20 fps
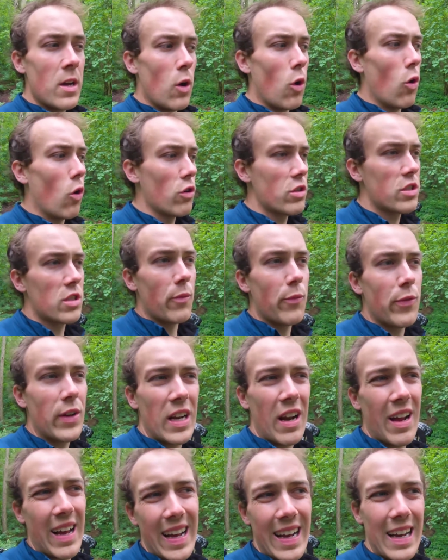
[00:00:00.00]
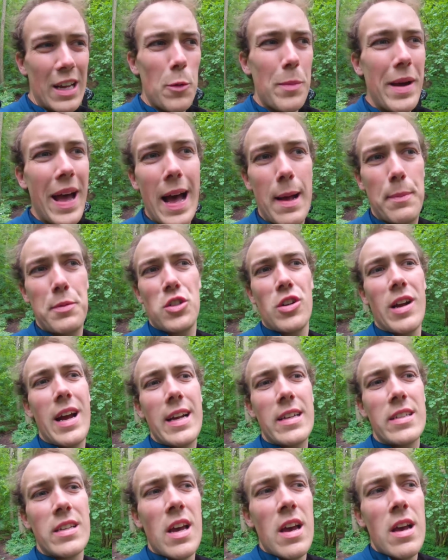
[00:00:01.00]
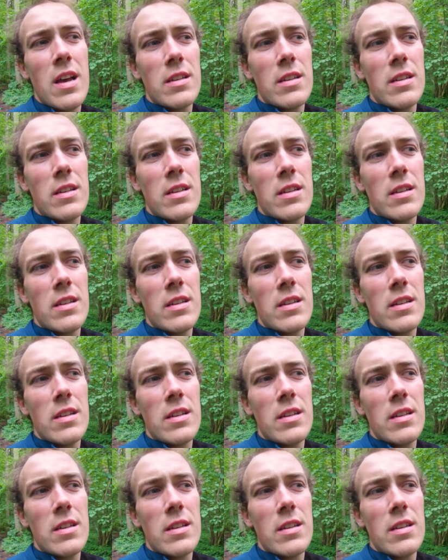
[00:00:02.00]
or something like a little bit abstract,